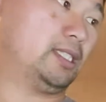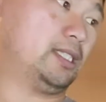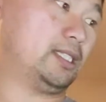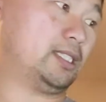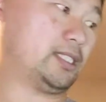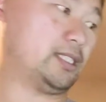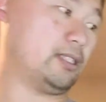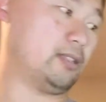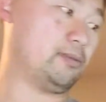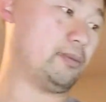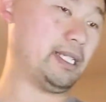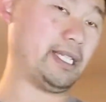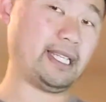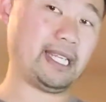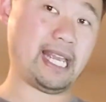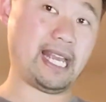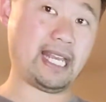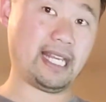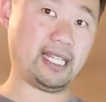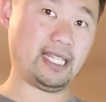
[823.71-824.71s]
some of my
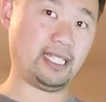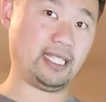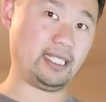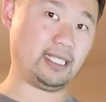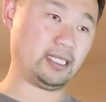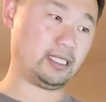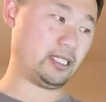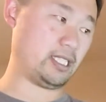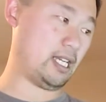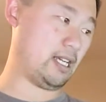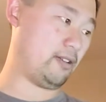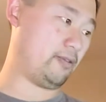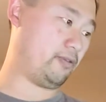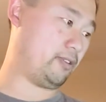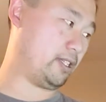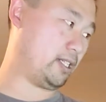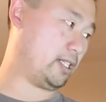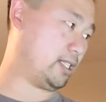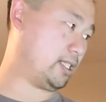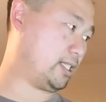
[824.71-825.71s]
editing
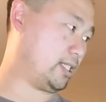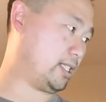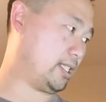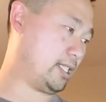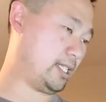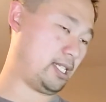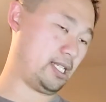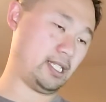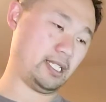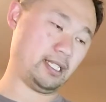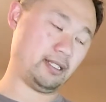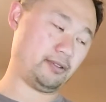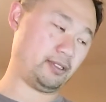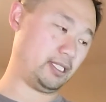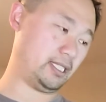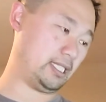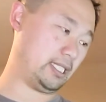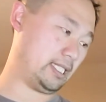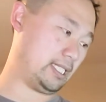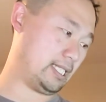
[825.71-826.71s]
software and
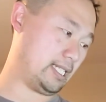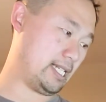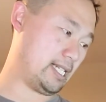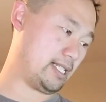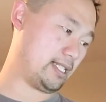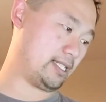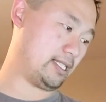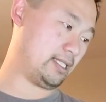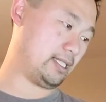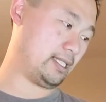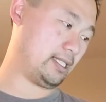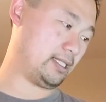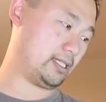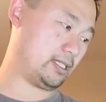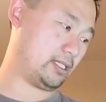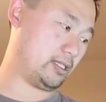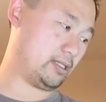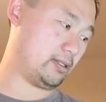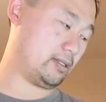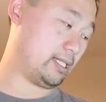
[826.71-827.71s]
everything I had on there.
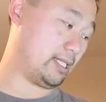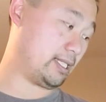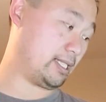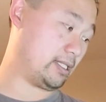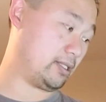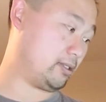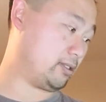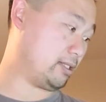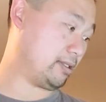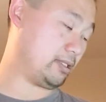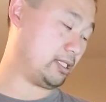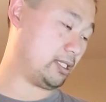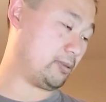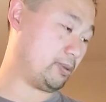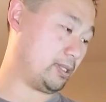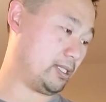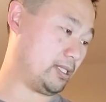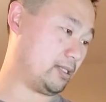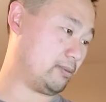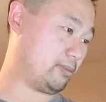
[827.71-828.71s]
So I do have to
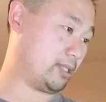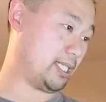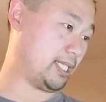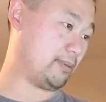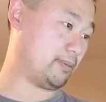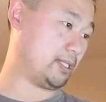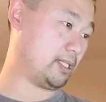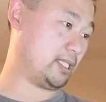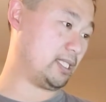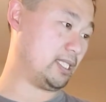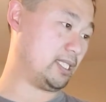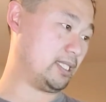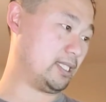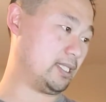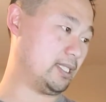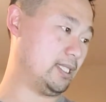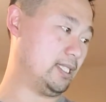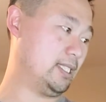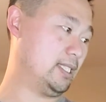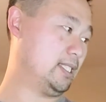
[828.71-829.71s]
spend some time on this
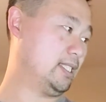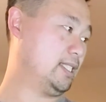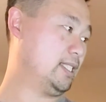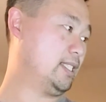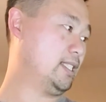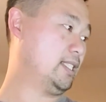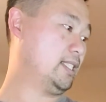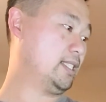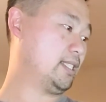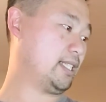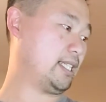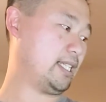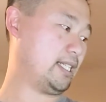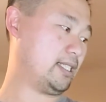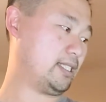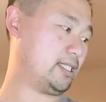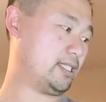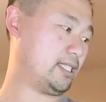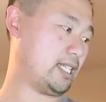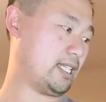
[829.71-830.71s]
to get
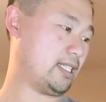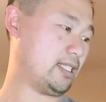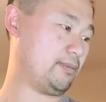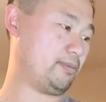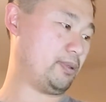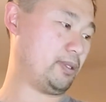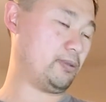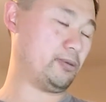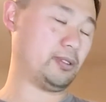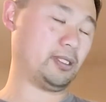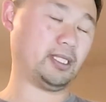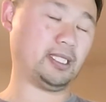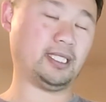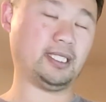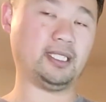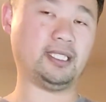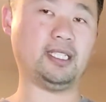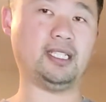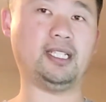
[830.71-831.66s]
it set up and working